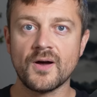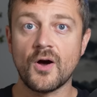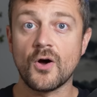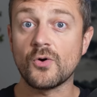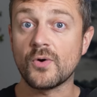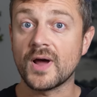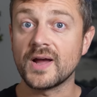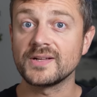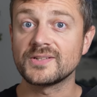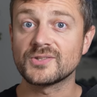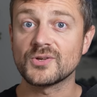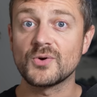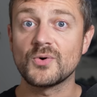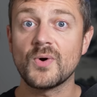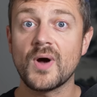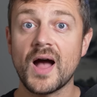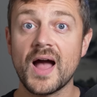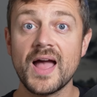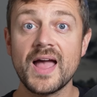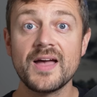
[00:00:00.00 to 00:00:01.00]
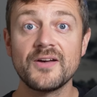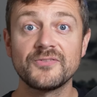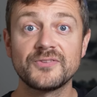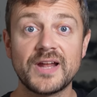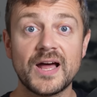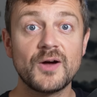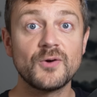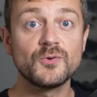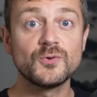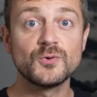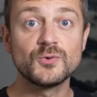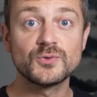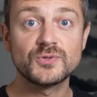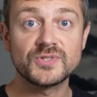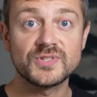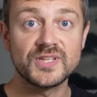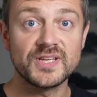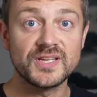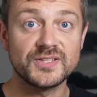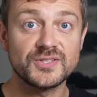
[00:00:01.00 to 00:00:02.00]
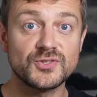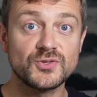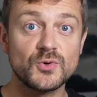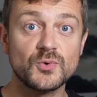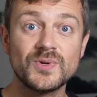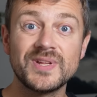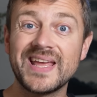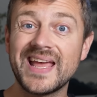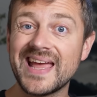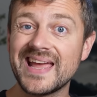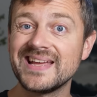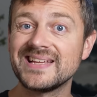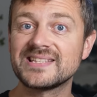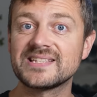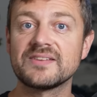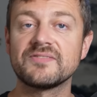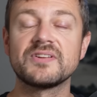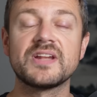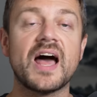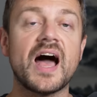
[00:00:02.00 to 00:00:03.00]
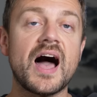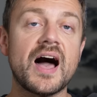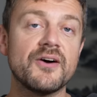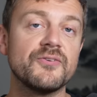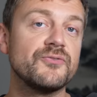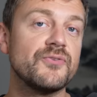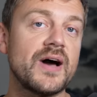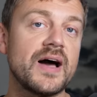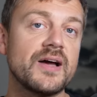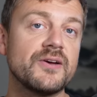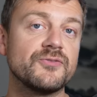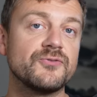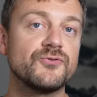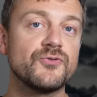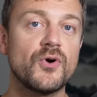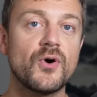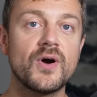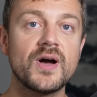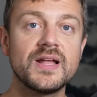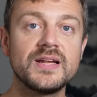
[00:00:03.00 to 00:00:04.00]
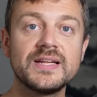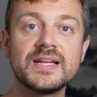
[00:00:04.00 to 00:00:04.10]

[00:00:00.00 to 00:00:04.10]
Alright, so I have now used the Sony a7R5 for a